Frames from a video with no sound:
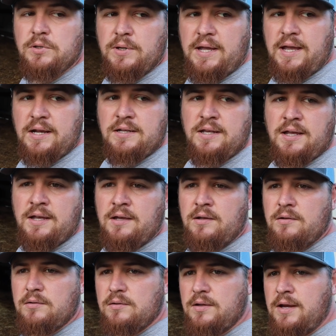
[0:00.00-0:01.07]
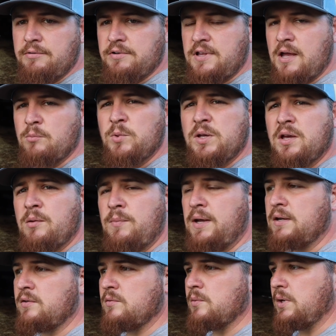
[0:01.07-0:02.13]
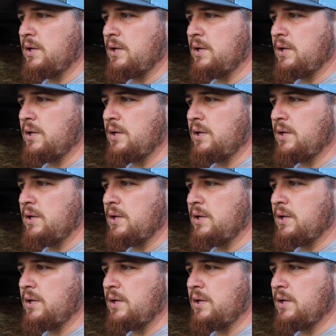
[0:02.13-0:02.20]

do a head count every time we come out as